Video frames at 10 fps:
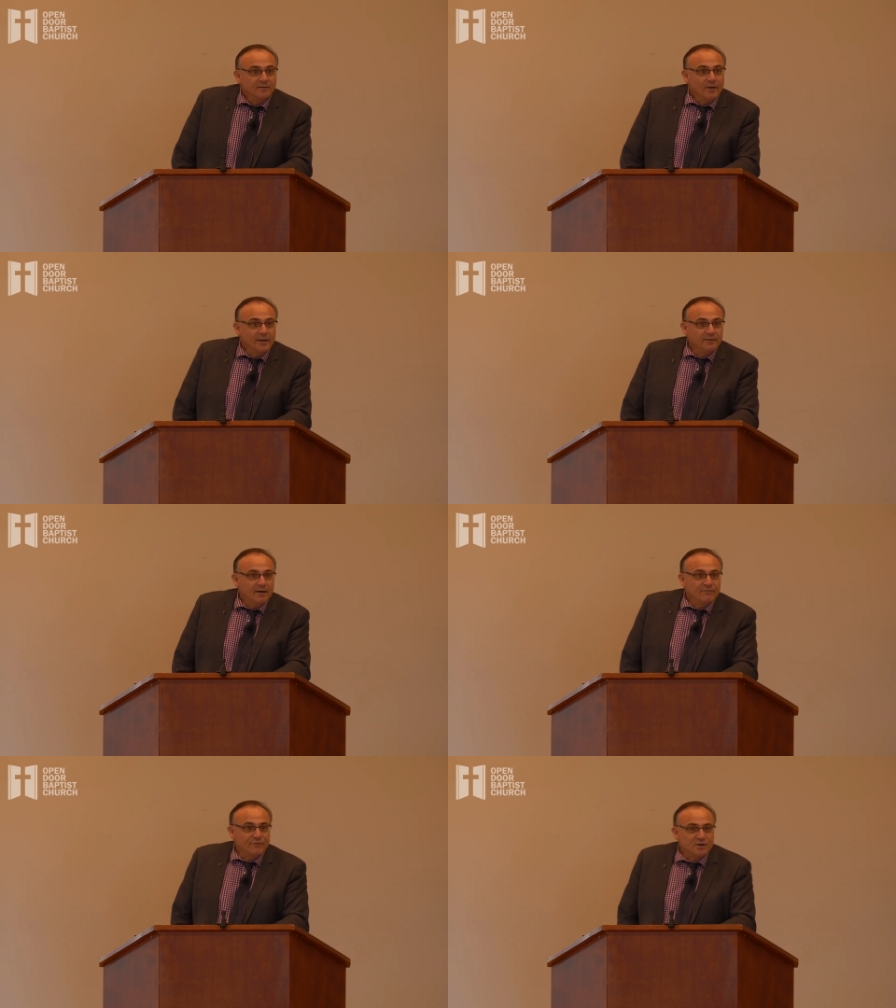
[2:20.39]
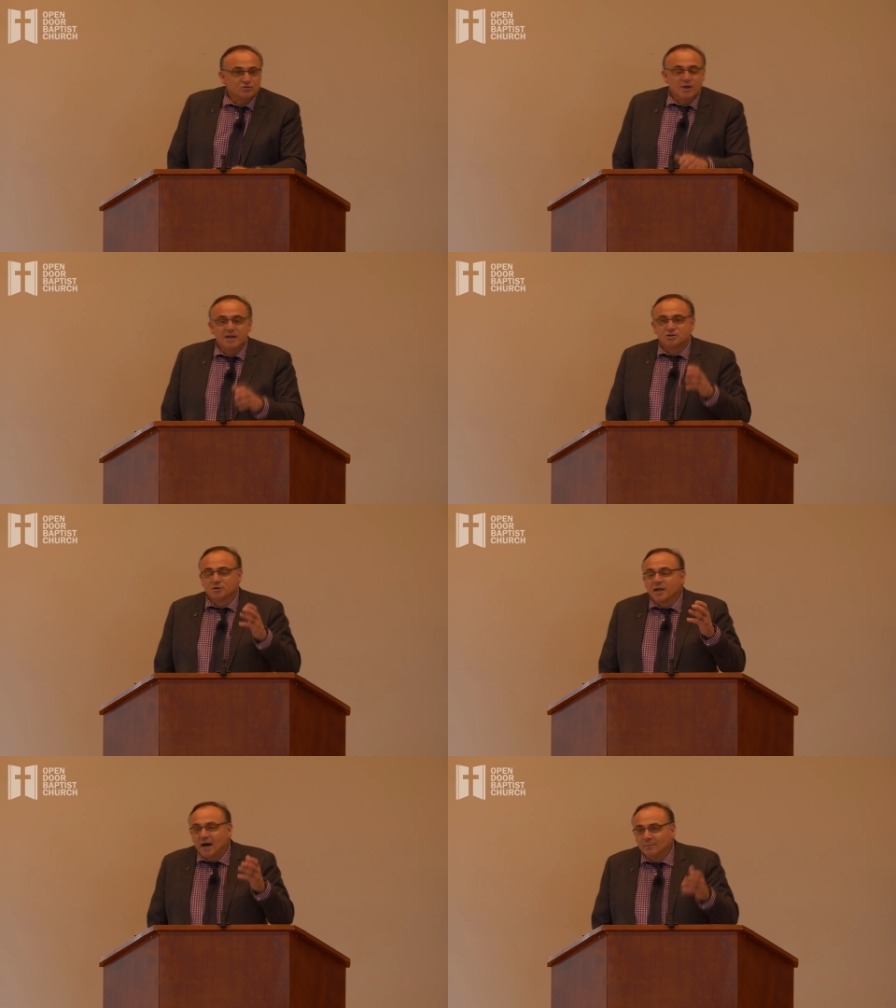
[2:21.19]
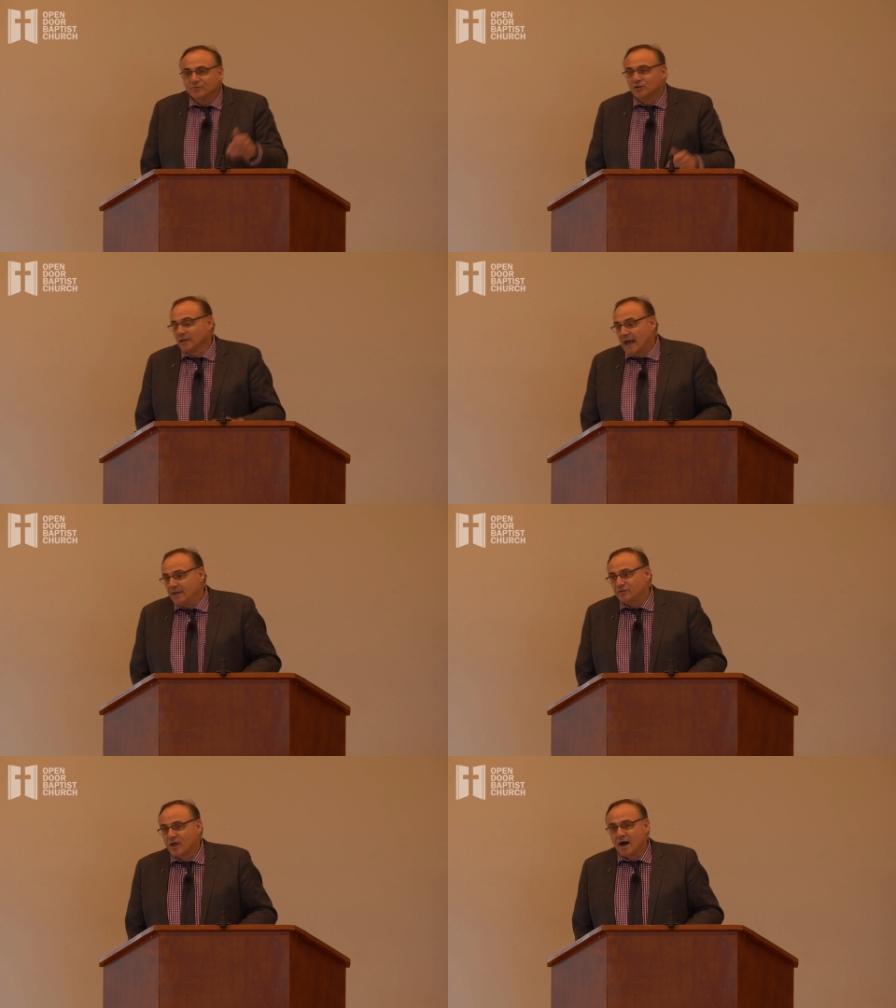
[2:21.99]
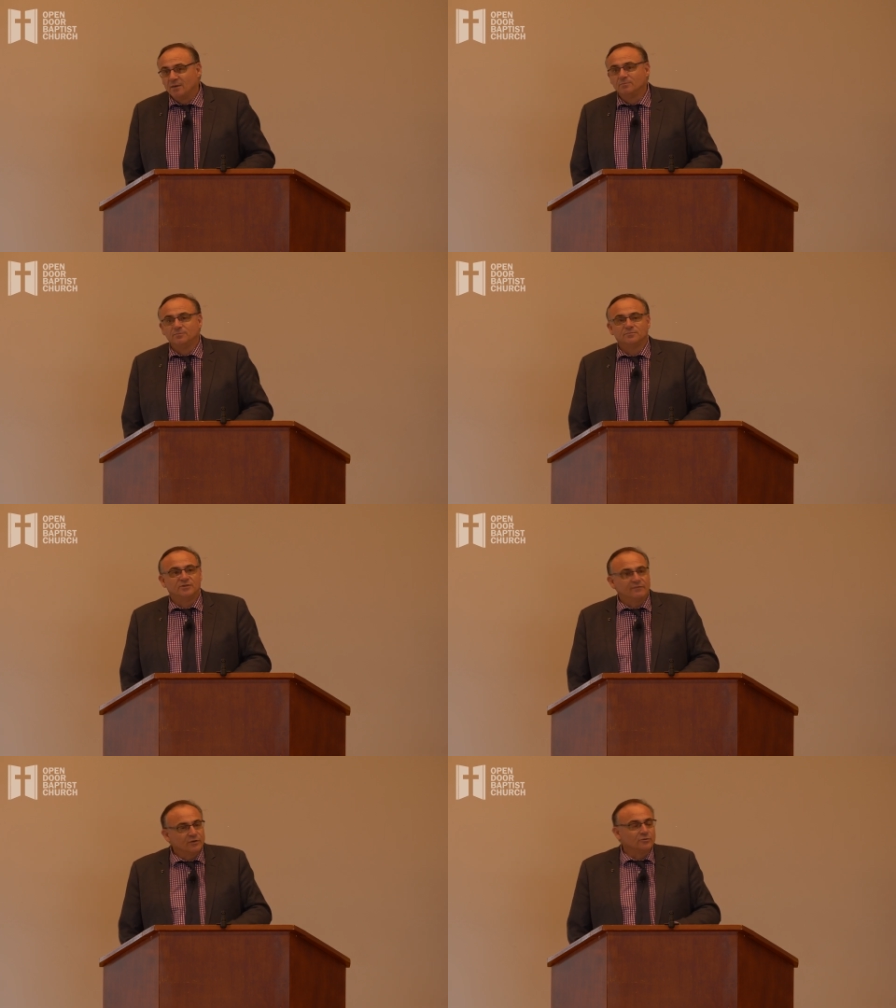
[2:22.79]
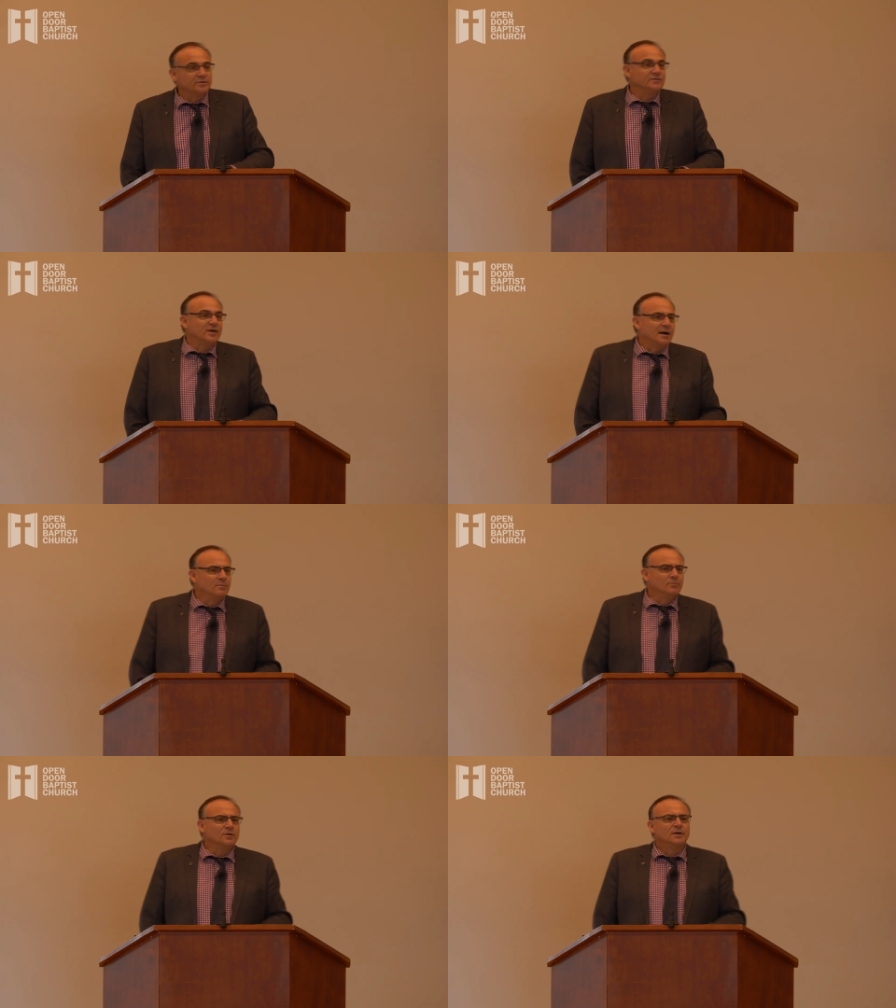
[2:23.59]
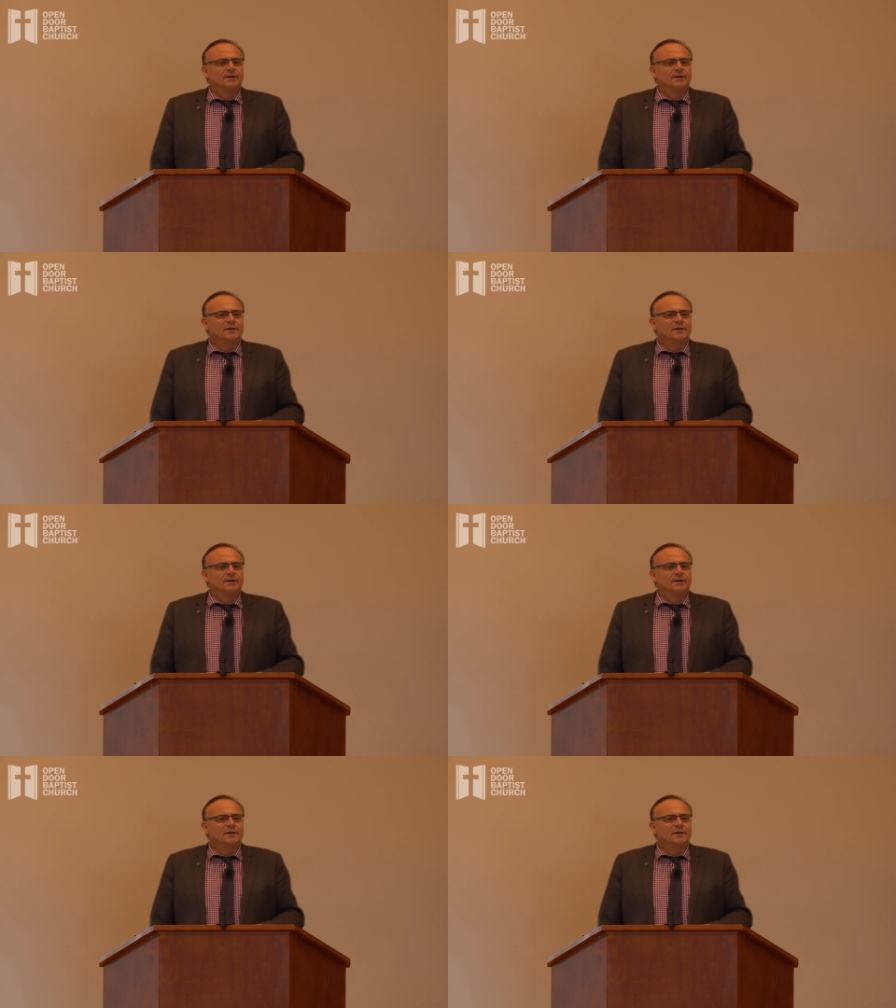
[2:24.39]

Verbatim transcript: When uh, frustration comes, delays come, difficulties come,